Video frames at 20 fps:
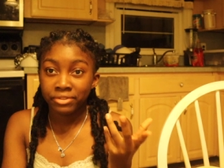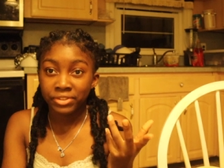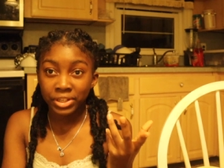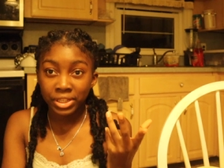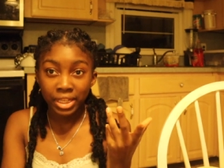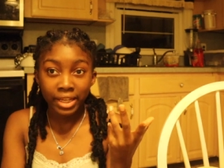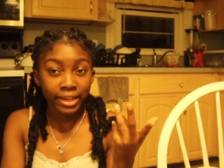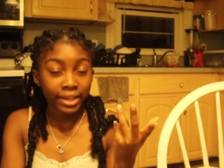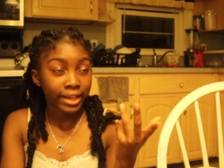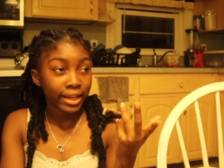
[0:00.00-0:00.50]
feel
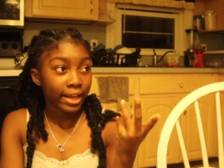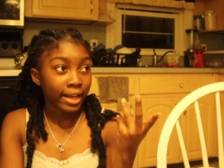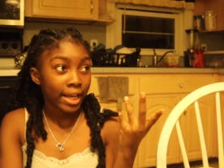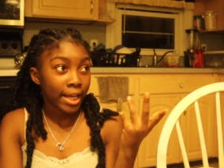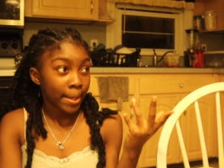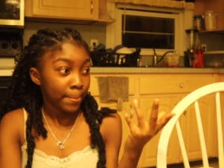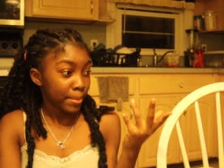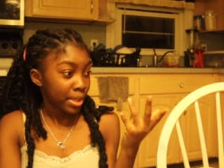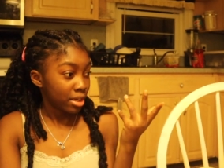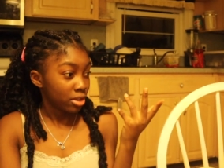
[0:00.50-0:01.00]
like
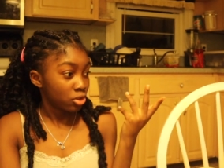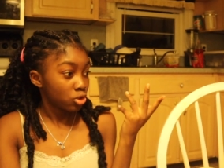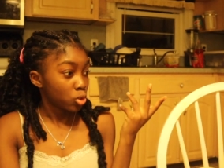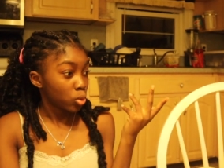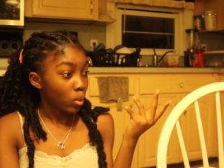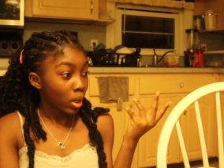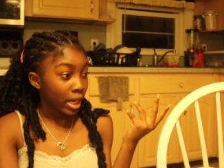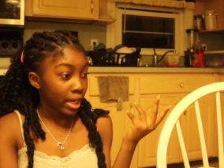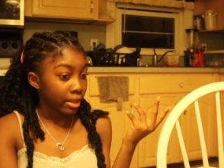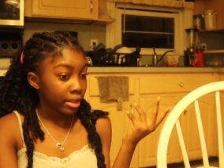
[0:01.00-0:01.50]
I'm in a
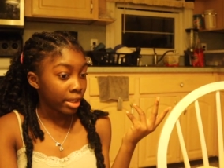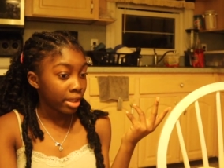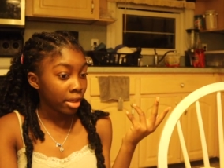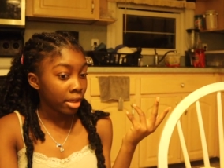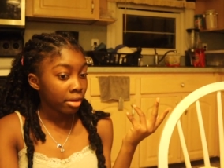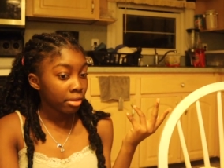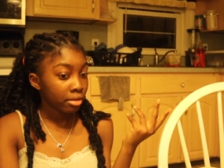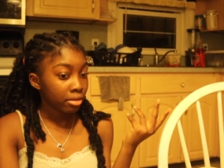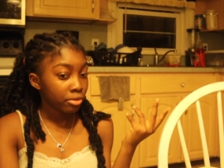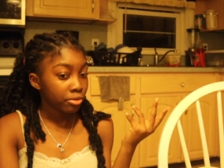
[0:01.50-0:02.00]

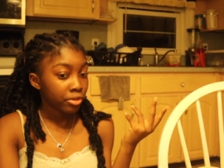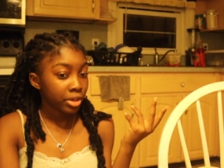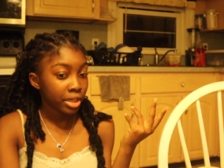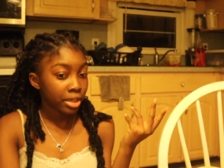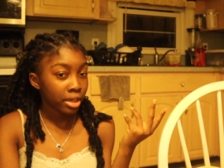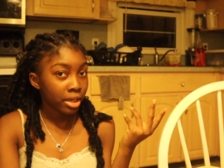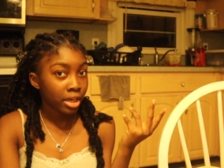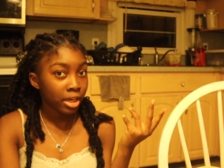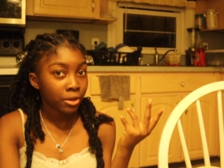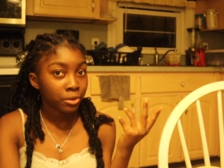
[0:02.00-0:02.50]
twilight
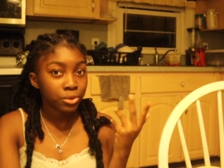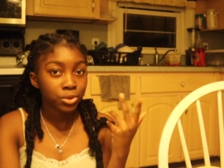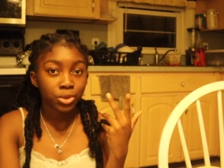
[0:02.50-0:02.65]
right now.